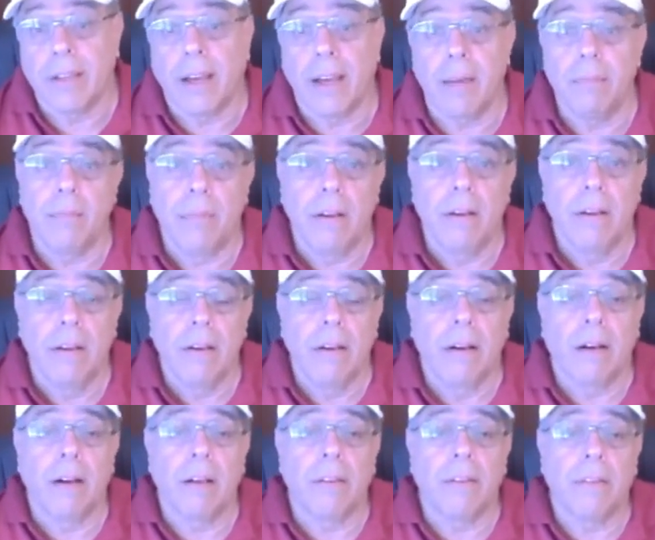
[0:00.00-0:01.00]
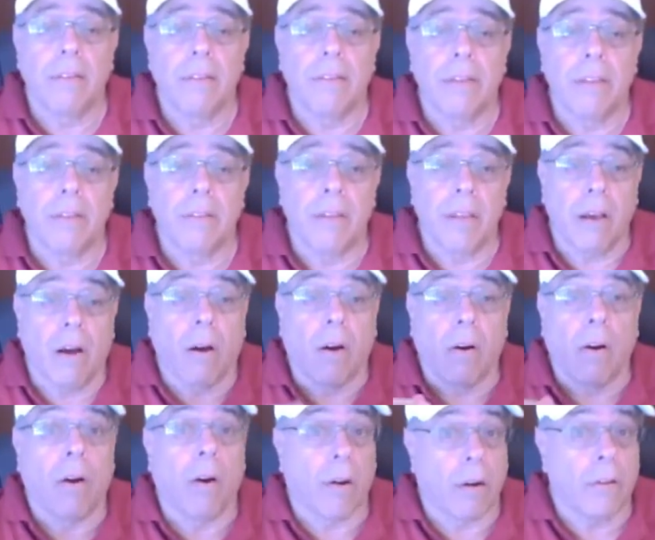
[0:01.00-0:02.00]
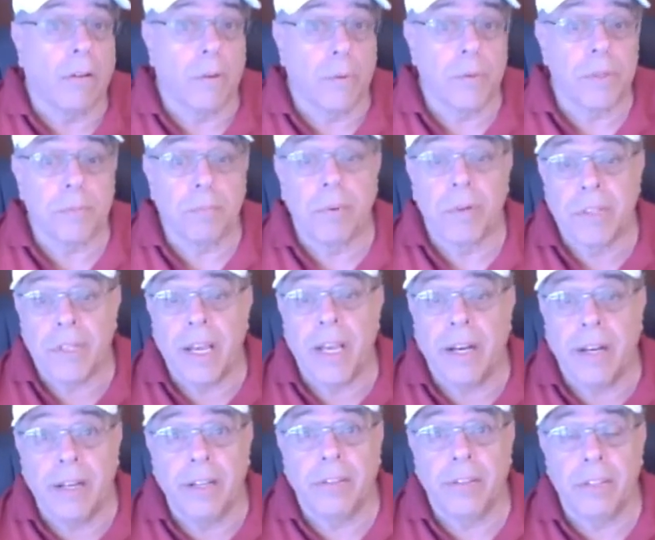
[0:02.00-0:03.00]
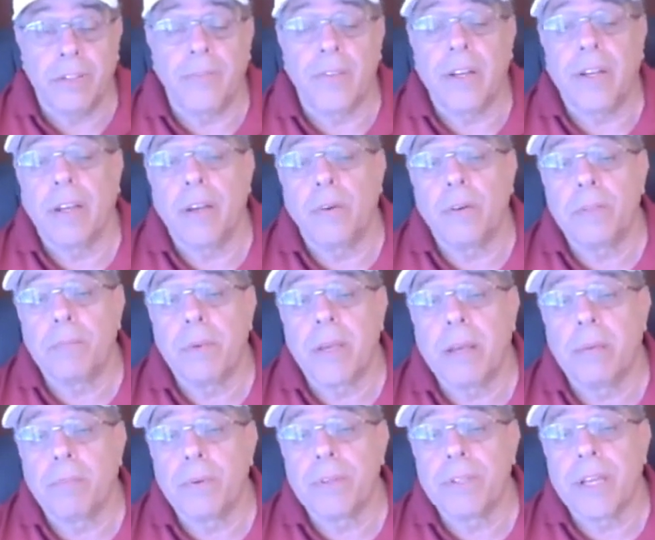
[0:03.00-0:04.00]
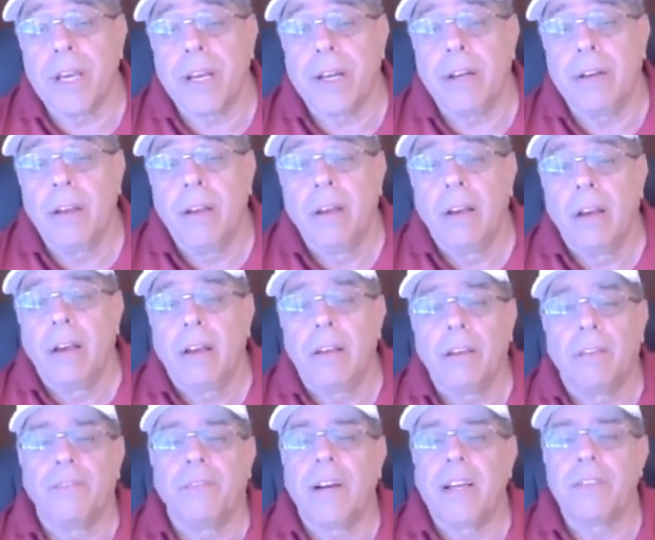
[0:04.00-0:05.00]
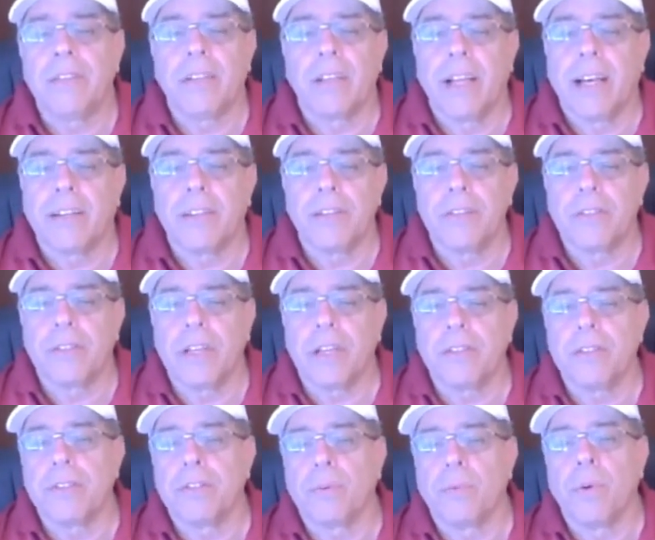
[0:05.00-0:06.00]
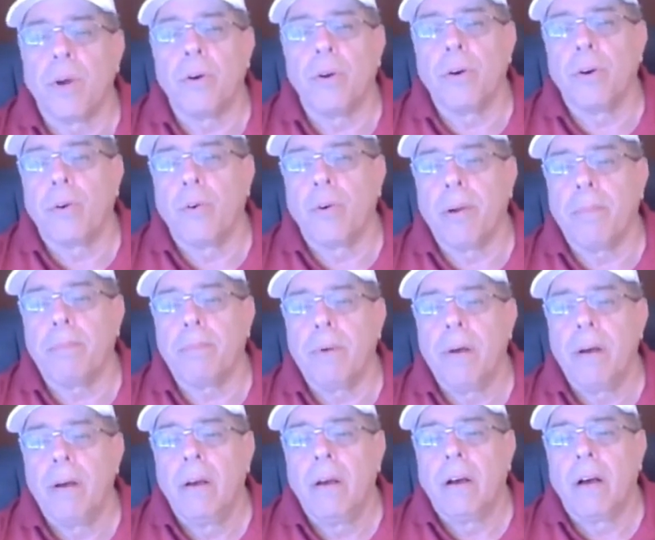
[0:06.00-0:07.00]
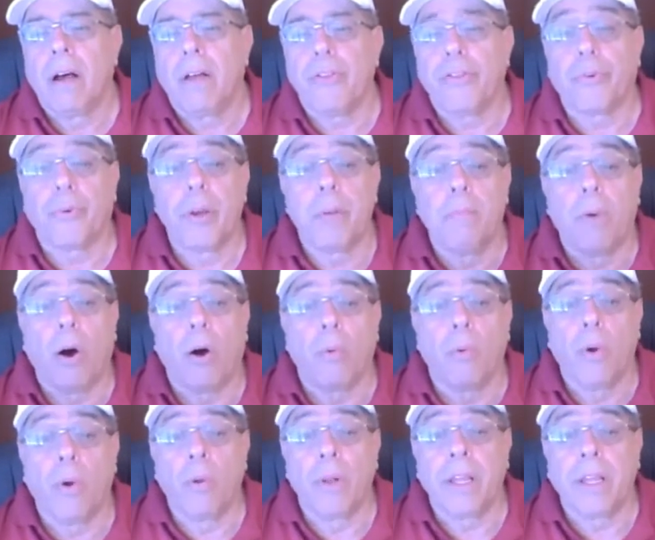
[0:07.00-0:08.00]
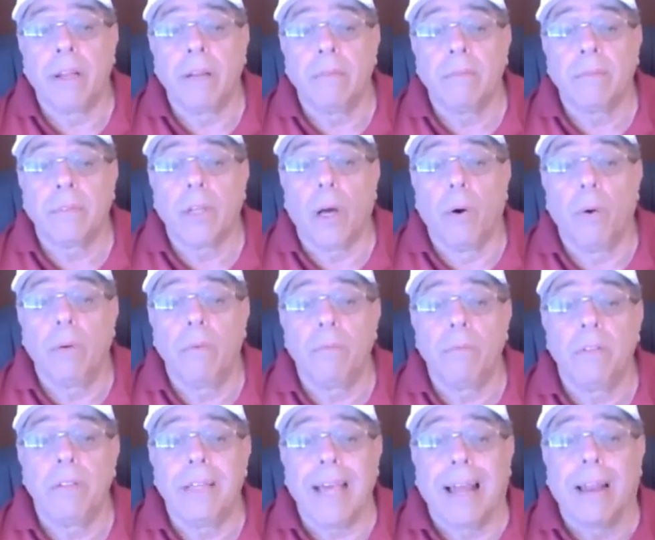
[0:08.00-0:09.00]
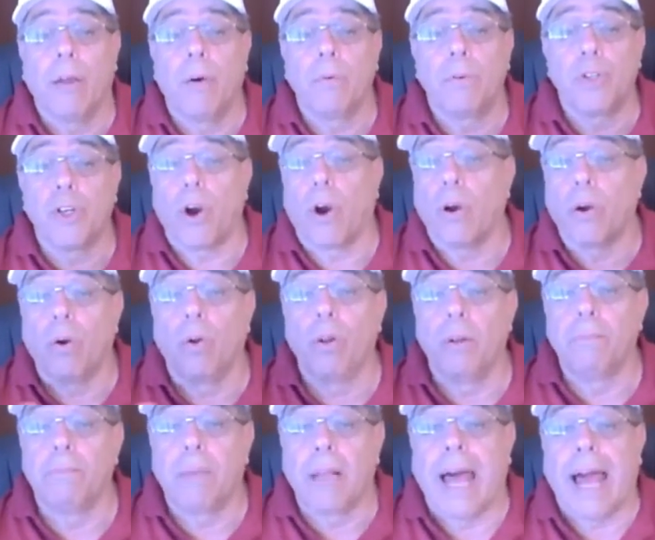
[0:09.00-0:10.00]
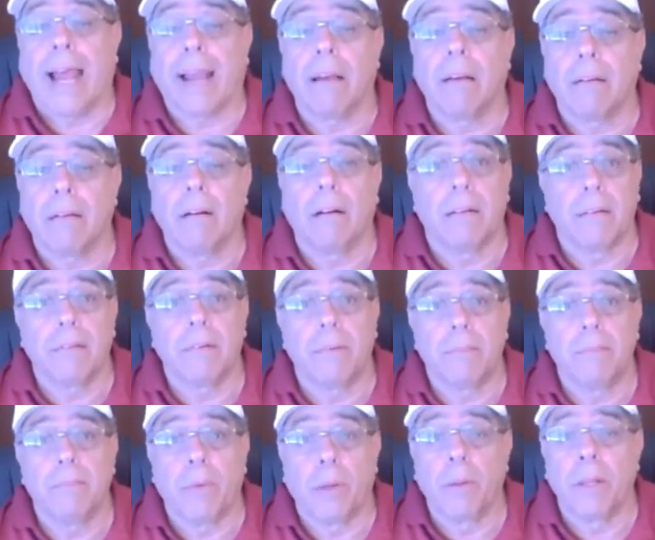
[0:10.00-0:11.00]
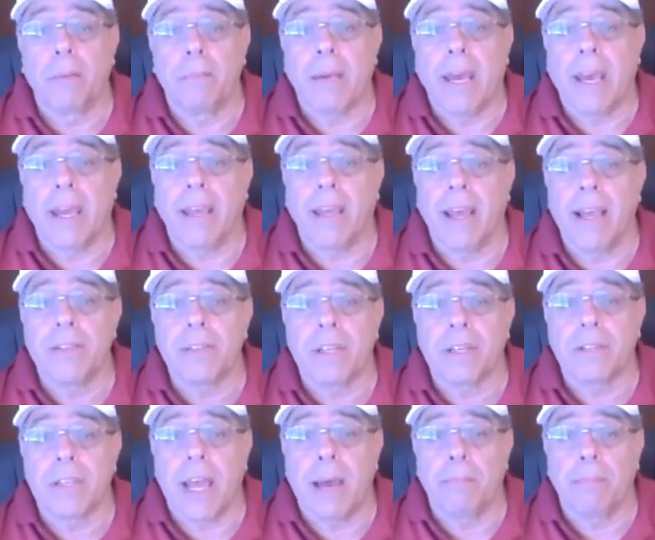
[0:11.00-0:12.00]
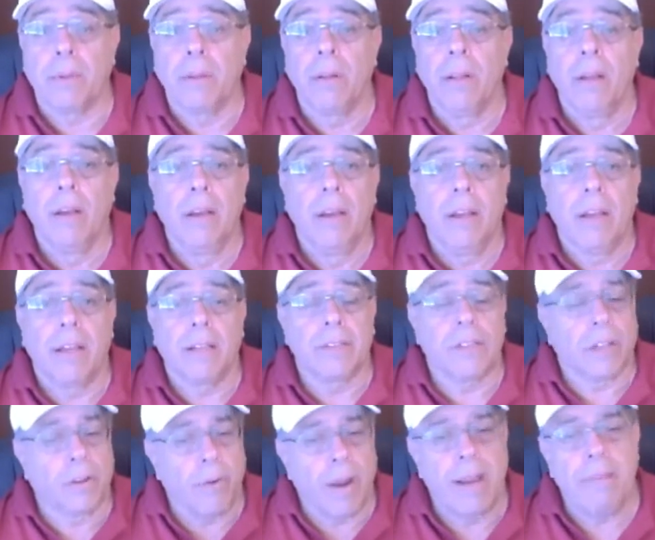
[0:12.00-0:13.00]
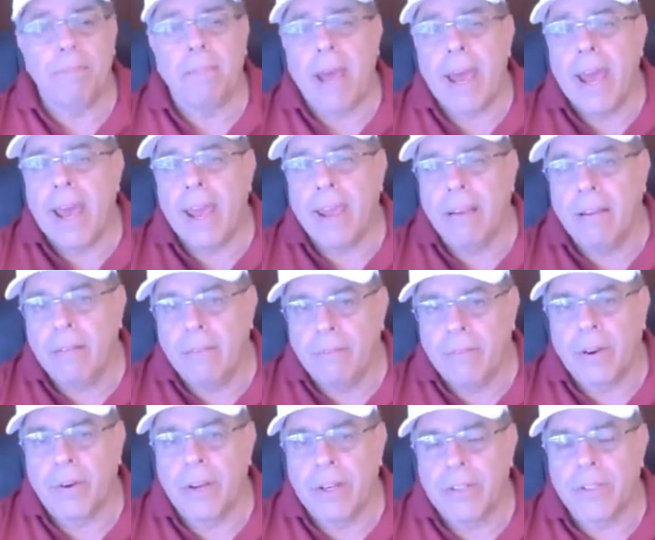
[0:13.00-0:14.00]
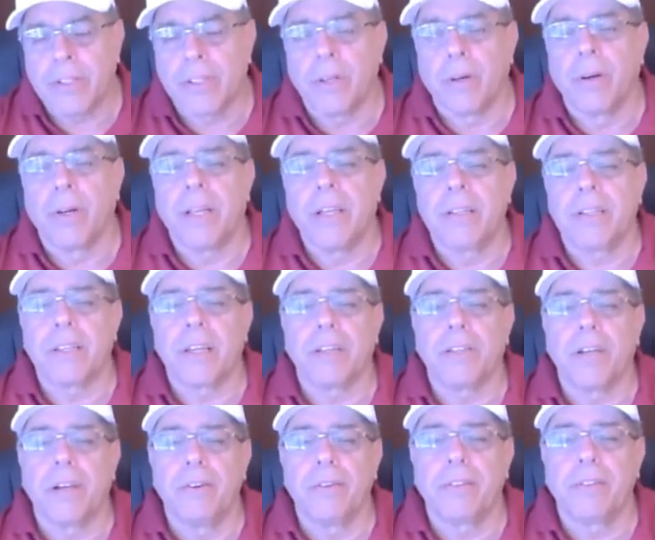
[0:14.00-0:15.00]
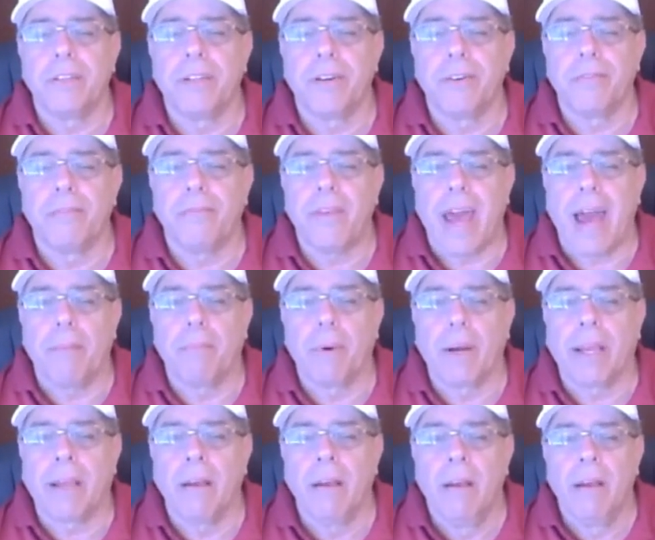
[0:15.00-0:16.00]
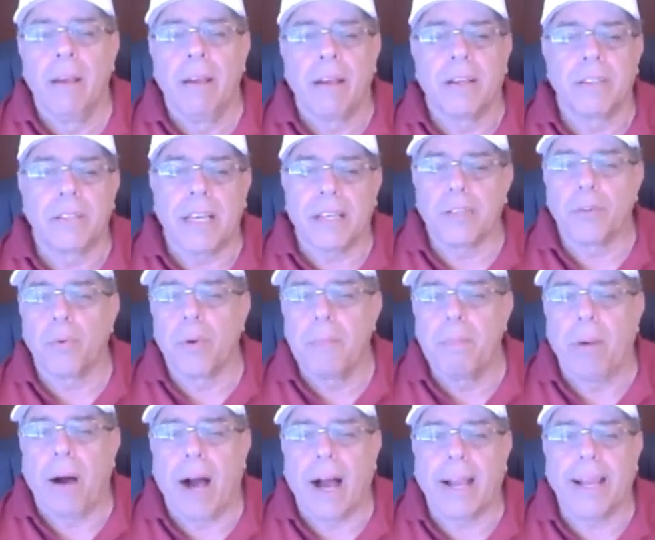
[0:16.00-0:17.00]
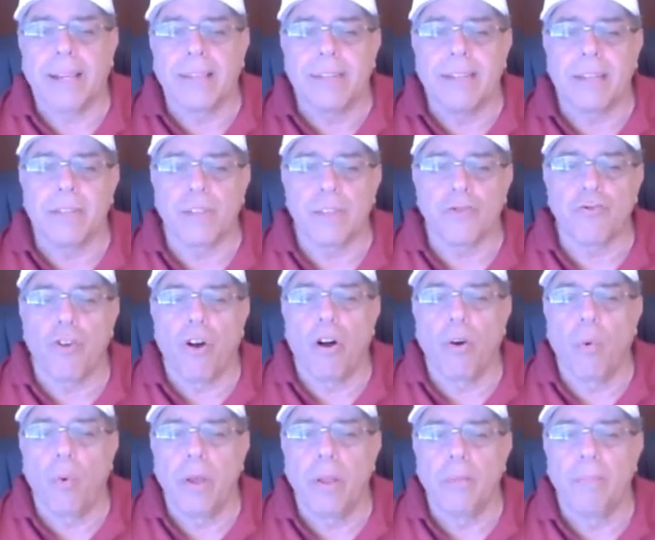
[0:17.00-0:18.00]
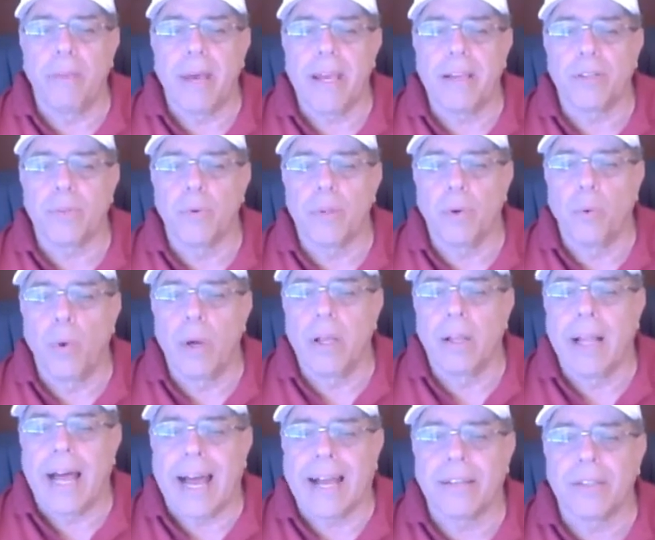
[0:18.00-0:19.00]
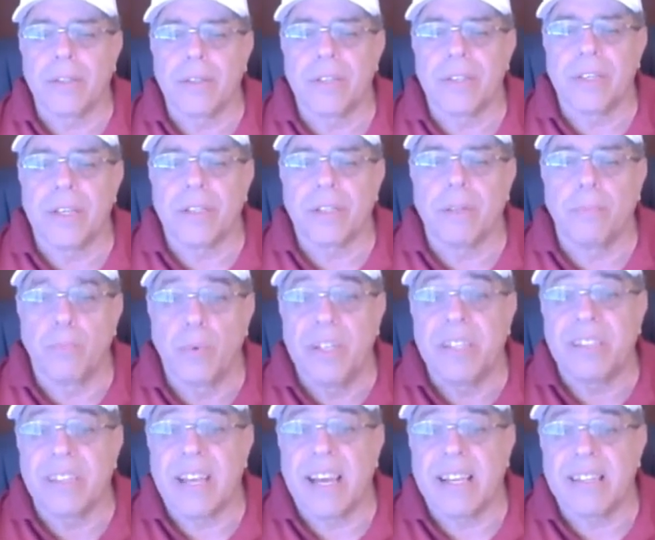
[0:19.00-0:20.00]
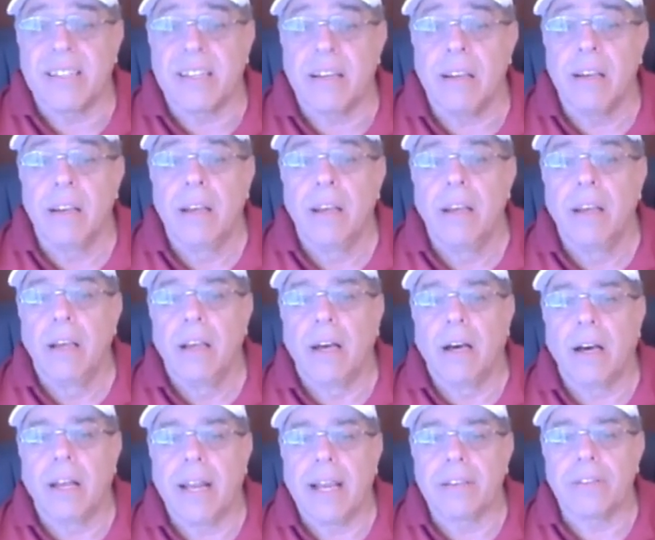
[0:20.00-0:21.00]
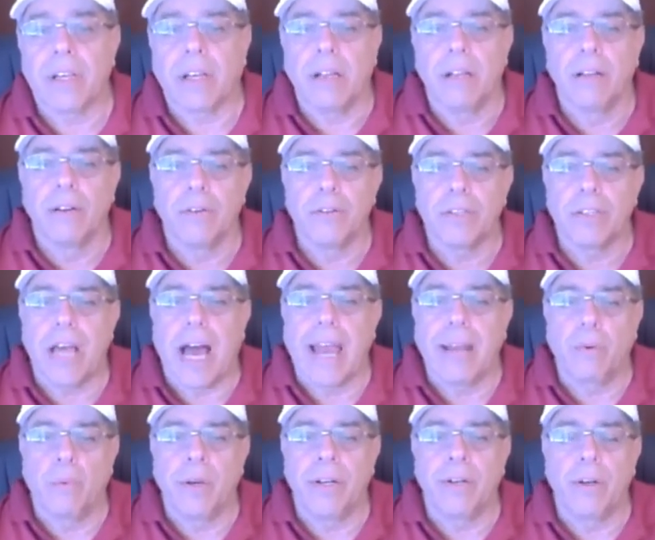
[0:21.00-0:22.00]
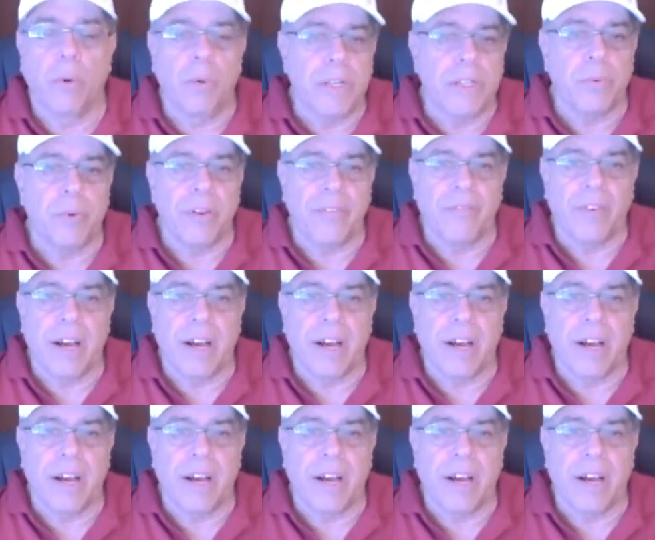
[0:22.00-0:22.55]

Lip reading: time our article was presented and this video is being presented. You'll find selections such as a Roto Grip three-ball rolling tote, yellow, charcoal, and black colored bowling bag as example. It's a great bag, very sturdy, 600 denier fabric, accessory pockets, has a strong wheel base with a wheel axle system recessed. It has a clear side window, which we